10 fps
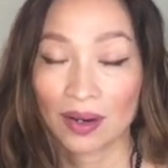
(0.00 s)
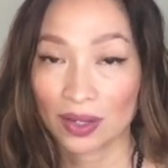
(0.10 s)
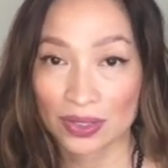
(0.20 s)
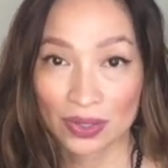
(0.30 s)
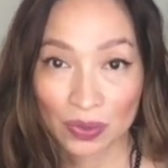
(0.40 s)

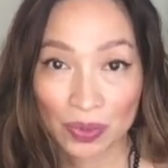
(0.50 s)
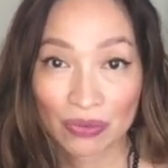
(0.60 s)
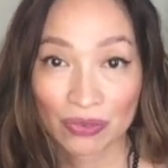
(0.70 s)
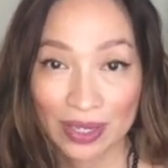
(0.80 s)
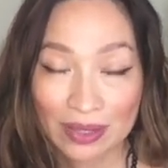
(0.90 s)
Also
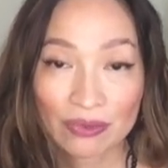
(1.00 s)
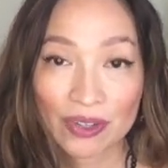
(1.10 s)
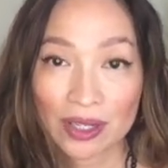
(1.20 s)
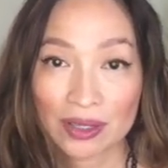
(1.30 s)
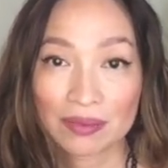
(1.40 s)
refrain
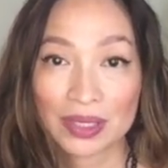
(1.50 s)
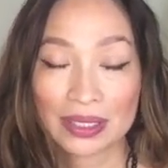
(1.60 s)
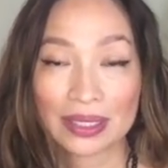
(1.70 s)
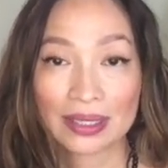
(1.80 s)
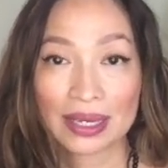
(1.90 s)
from
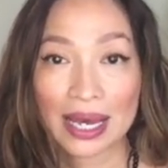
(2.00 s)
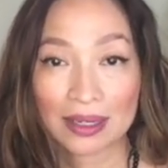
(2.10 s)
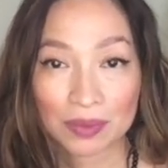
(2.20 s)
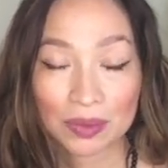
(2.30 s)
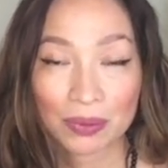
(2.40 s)
eating
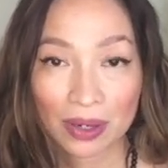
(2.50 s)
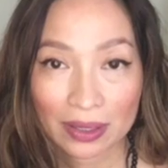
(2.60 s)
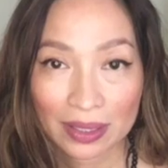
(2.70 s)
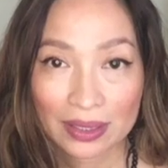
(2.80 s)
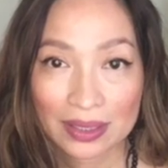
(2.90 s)
animal
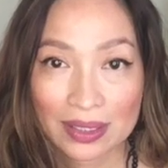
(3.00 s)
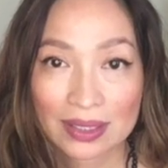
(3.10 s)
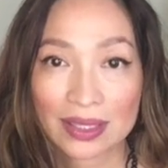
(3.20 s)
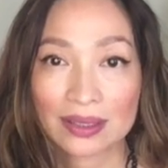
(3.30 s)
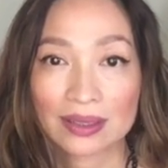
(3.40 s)

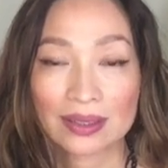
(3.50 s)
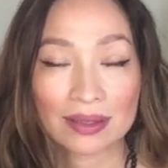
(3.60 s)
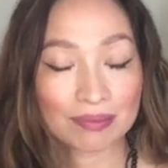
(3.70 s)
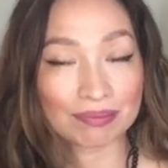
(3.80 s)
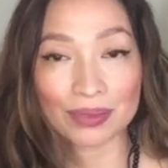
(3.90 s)
products and
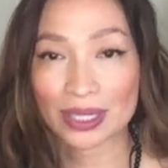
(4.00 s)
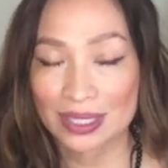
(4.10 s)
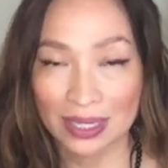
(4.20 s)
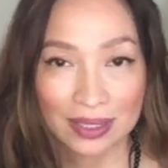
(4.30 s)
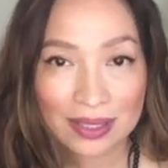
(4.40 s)

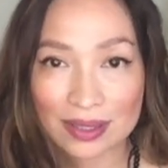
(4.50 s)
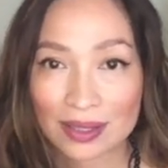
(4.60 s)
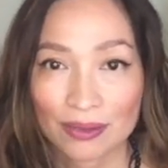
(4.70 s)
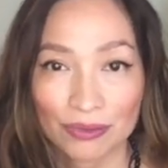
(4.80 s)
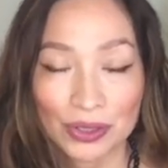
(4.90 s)
processed
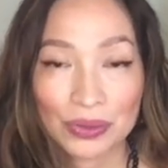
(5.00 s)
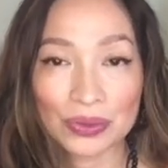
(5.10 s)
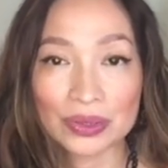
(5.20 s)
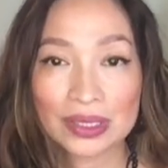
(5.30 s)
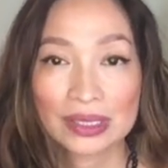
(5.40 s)

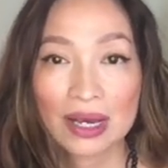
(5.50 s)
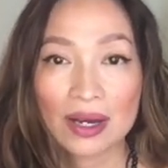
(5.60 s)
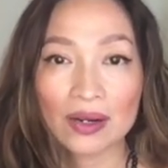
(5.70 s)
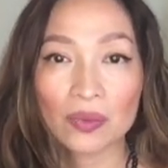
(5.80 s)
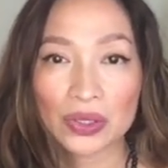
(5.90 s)
foods,
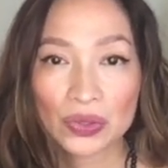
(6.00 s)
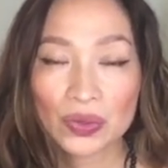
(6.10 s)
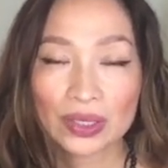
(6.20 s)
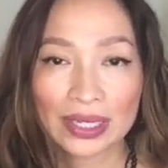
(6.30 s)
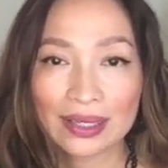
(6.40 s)
when you
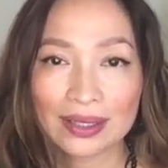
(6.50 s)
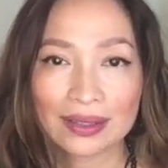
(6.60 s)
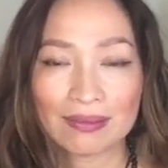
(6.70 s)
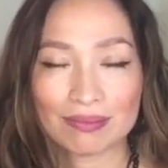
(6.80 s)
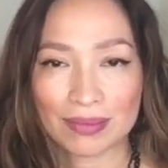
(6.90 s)
are
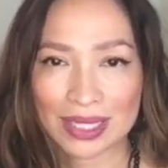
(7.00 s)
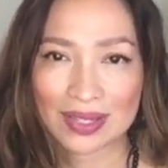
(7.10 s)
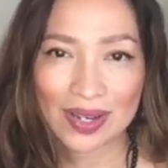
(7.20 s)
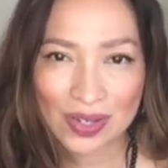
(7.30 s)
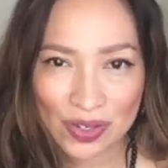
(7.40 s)
getting
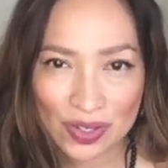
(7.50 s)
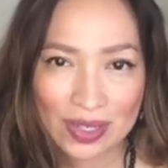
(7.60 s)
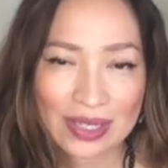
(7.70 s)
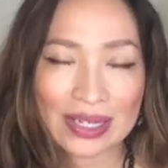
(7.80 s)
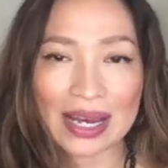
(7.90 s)

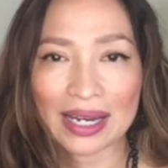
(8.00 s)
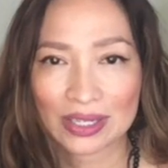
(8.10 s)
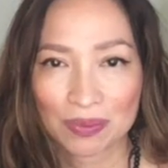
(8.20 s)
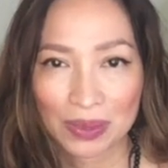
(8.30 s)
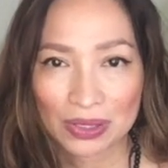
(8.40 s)
massages and
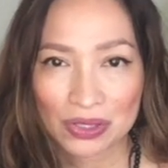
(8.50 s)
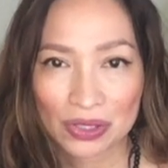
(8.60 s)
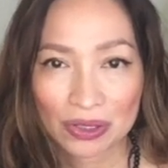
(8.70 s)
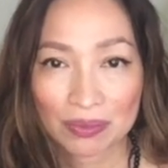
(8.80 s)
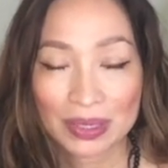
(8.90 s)

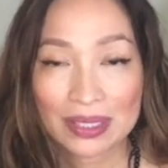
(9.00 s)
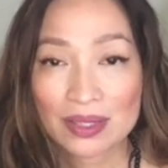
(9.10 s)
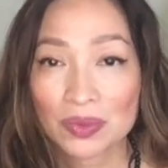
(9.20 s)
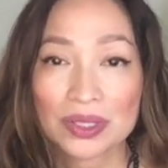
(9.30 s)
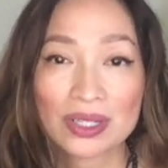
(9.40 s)
acupuncture, because
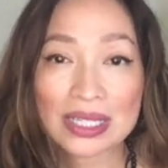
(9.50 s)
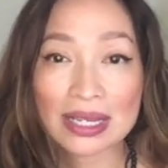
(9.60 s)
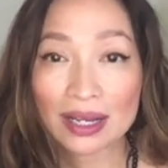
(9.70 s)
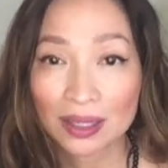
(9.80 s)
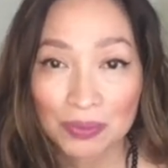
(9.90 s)
it will just
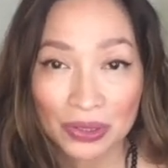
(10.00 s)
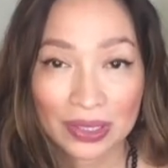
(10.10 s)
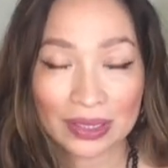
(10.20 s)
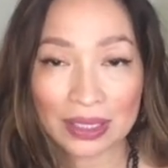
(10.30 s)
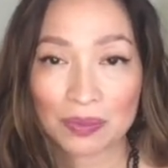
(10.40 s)
help your
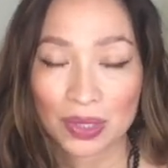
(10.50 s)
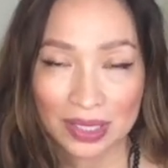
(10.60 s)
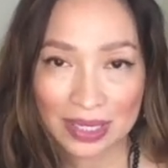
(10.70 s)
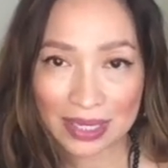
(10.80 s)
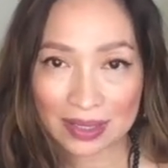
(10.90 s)
healing
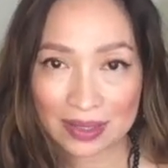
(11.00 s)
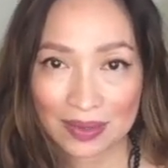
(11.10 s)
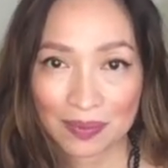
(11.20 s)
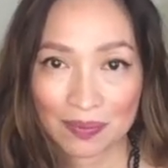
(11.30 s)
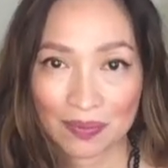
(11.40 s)
process.
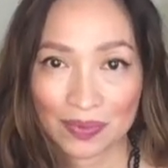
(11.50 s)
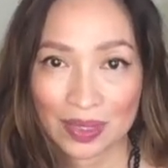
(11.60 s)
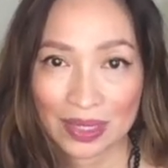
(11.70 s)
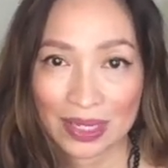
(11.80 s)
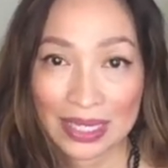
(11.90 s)

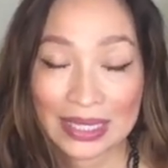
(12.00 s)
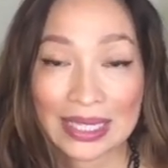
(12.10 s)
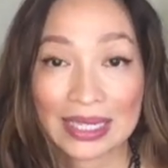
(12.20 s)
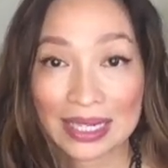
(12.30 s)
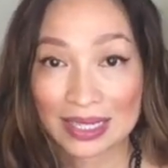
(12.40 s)
And
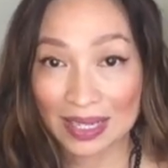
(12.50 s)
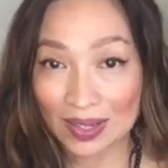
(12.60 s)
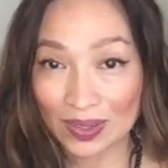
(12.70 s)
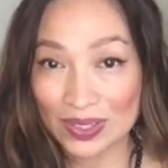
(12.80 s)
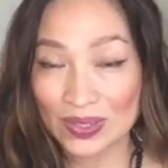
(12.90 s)
then
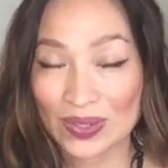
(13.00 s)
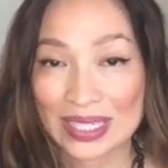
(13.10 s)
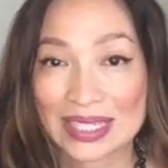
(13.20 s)
also I